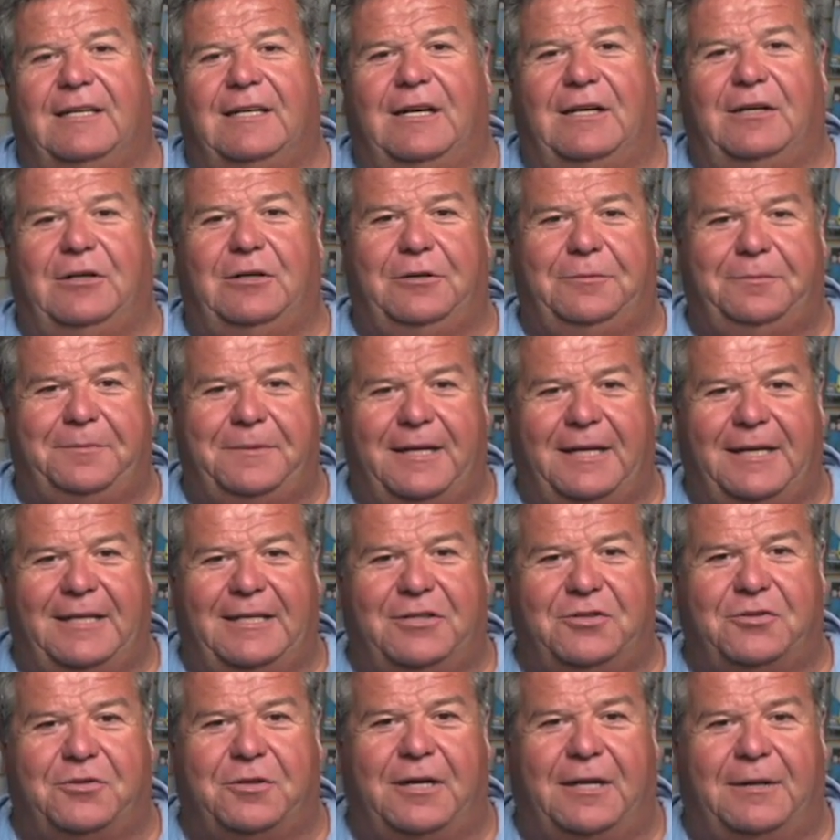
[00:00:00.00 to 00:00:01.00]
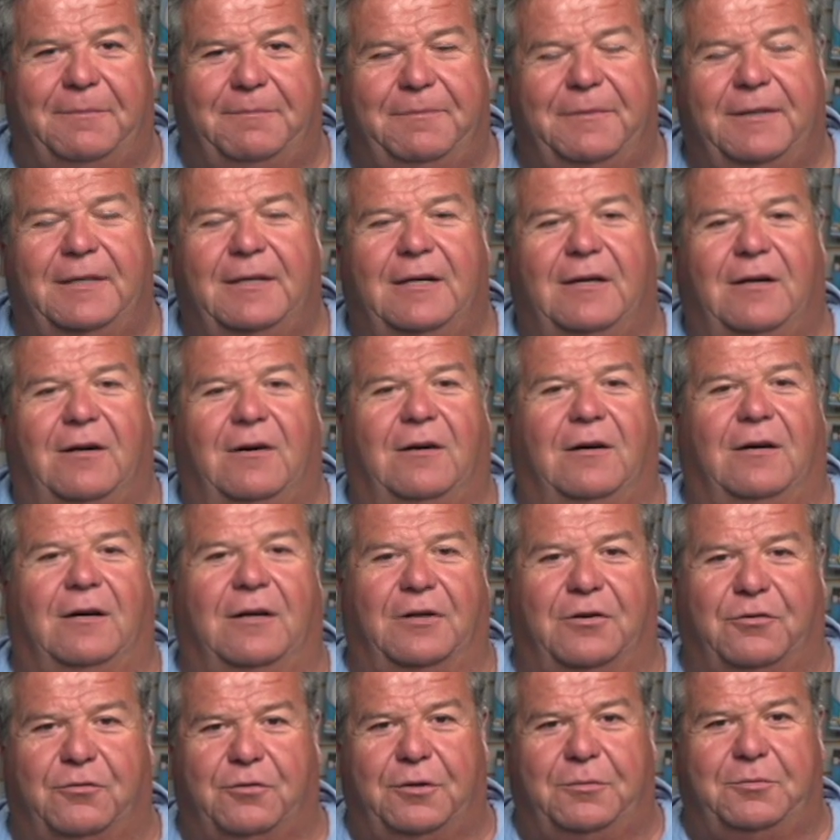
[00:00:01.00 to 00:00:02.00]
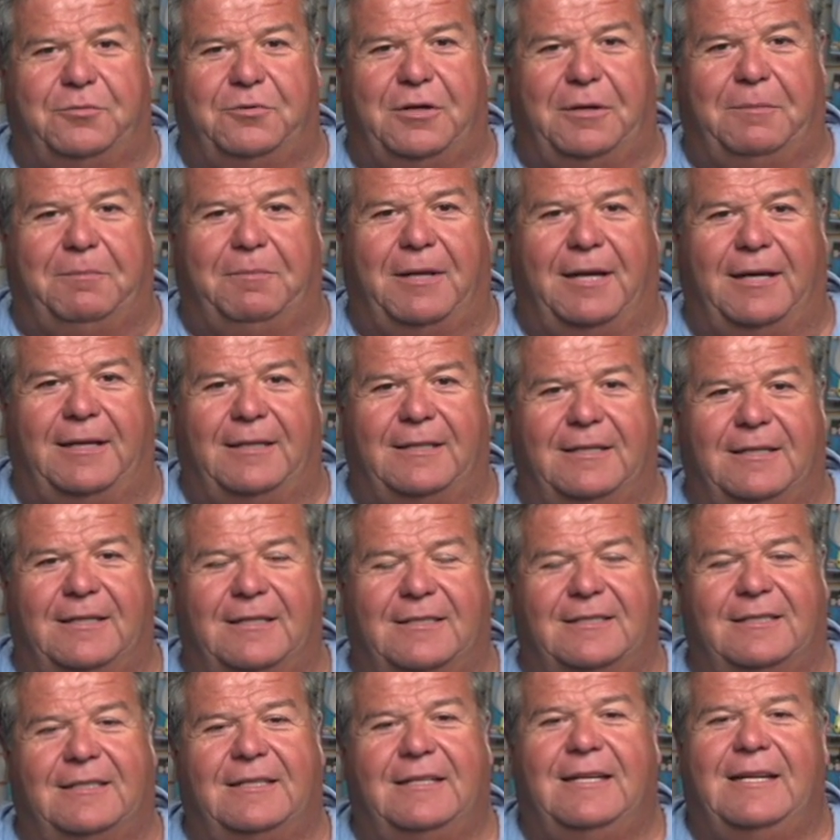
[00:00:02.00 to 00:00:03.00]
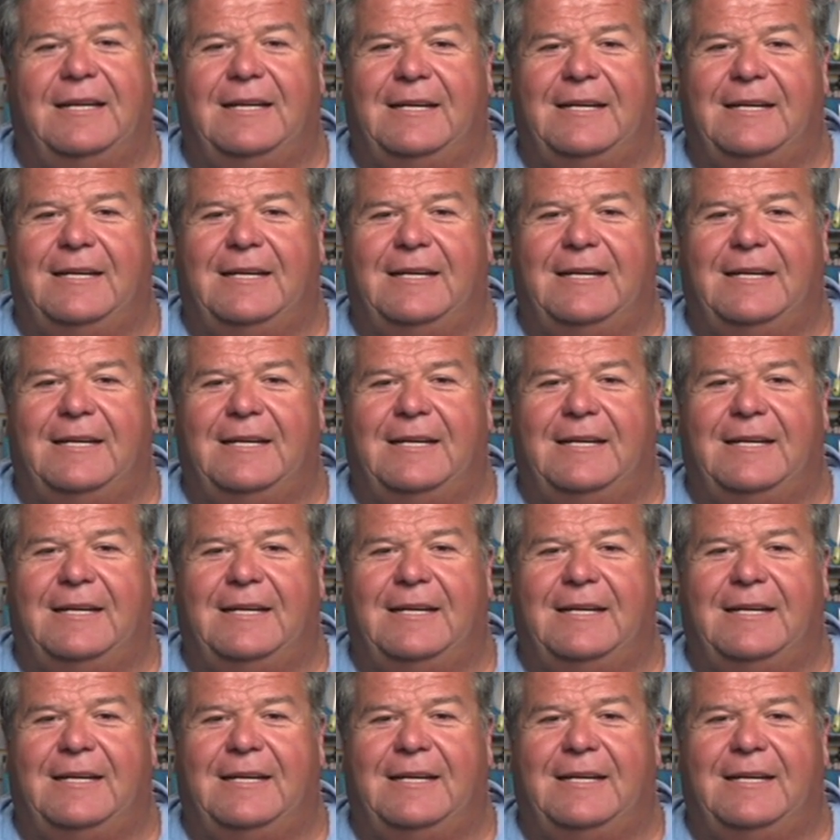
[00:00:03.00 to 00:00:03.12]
a hoop netting trip or a group trip like this.